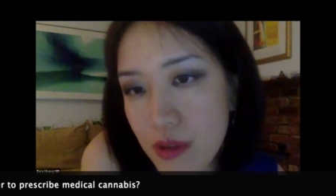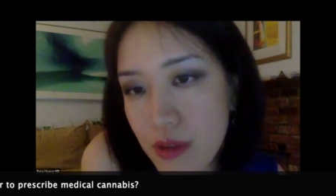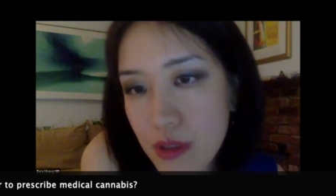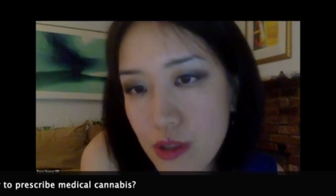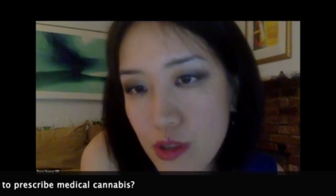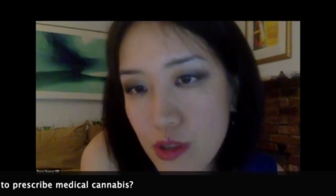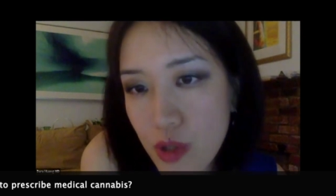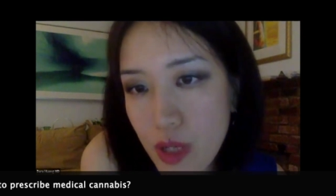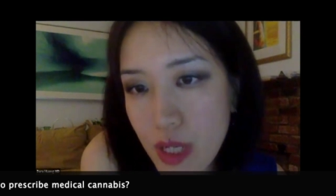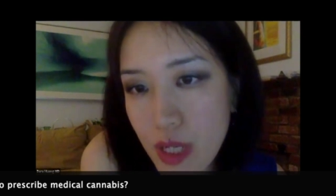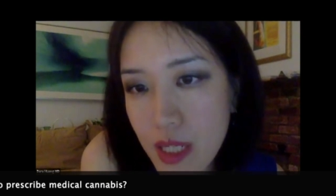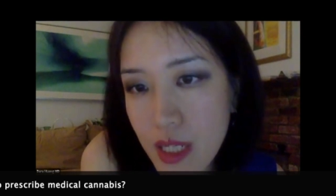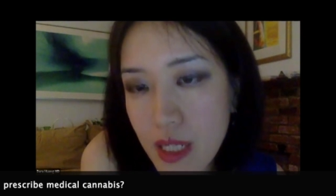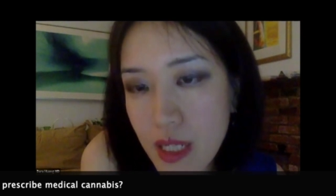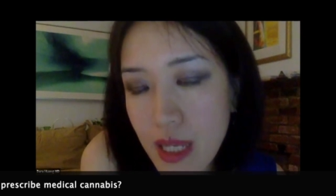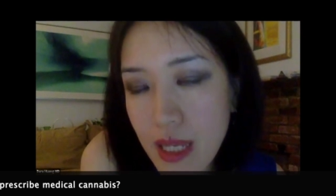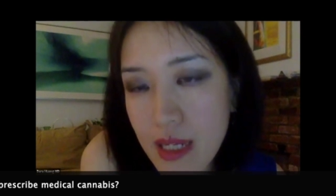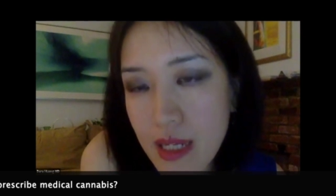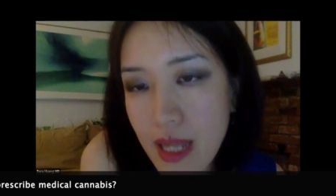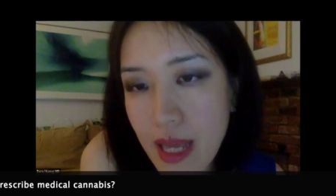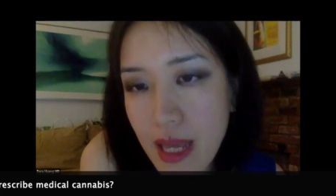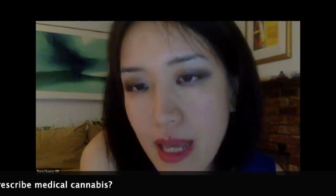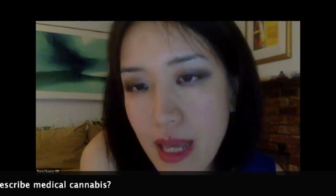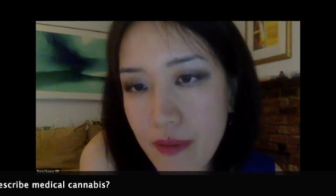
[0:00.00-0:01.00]
the training
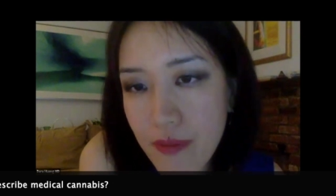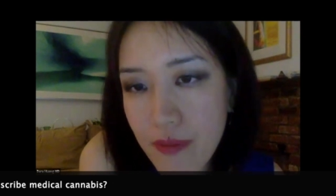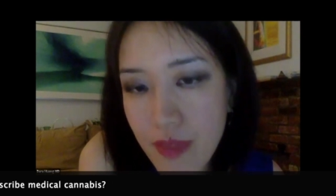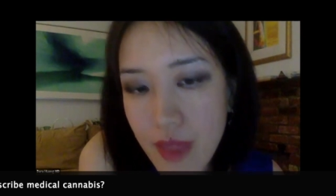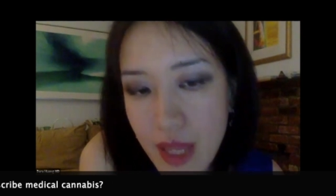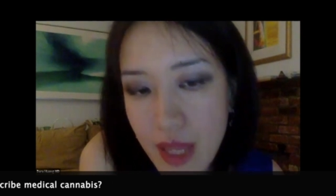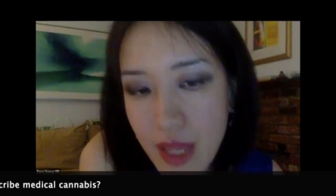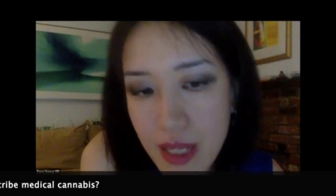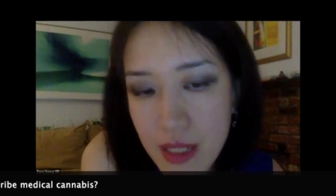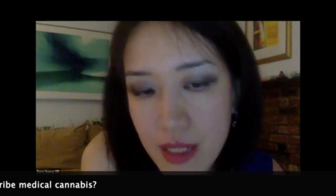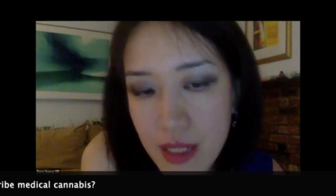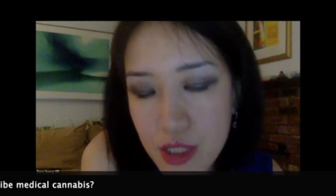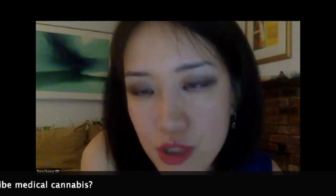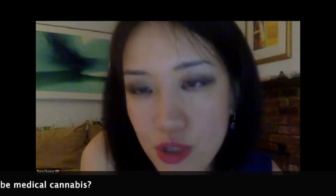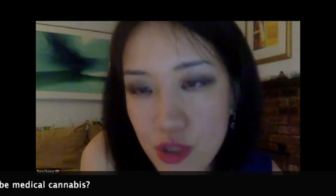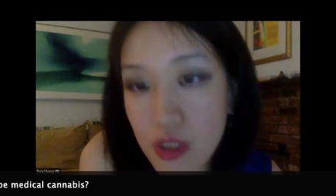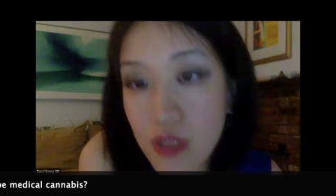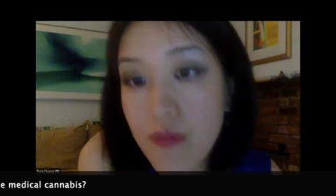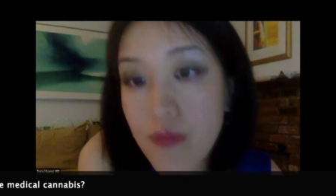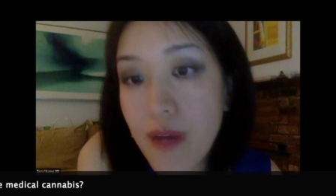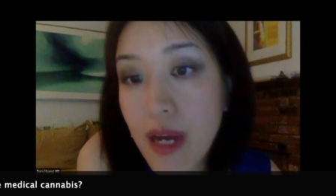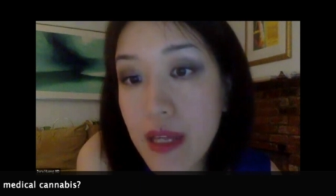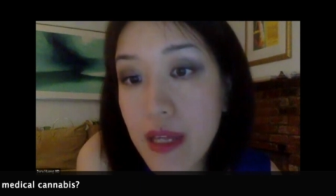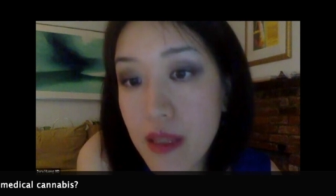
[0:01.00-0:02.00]
and have they
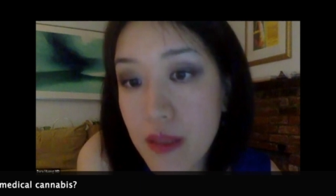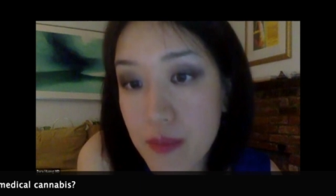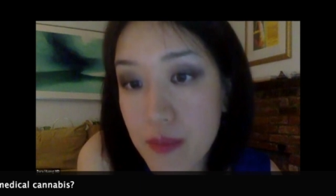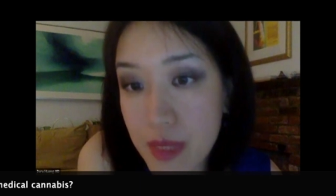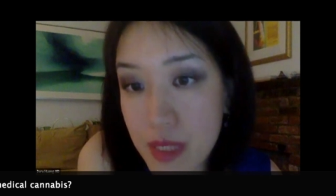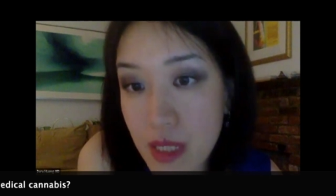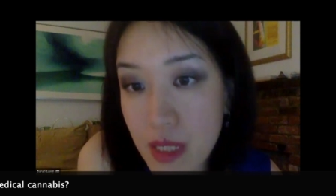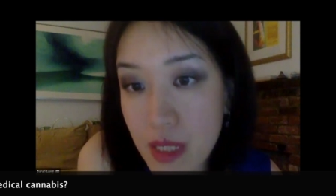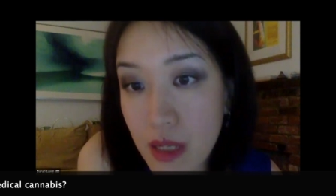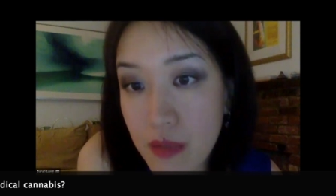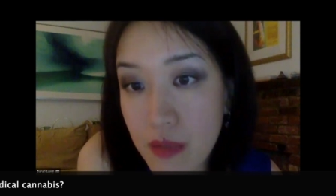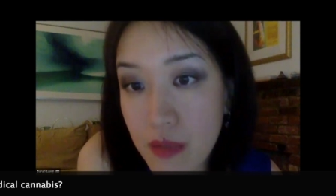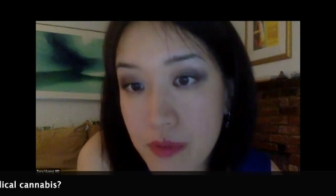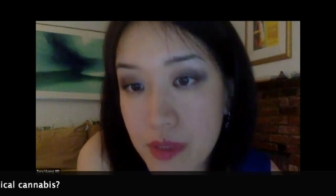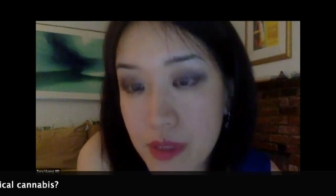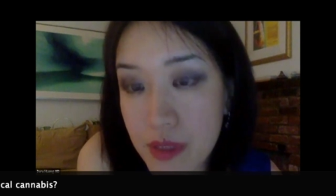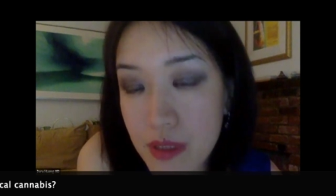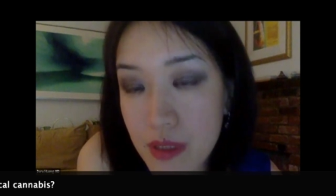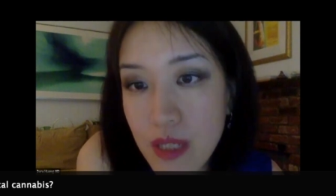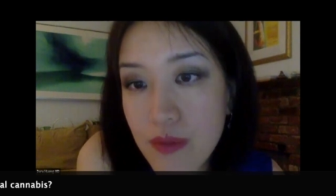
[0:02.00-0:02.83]
certified themselves?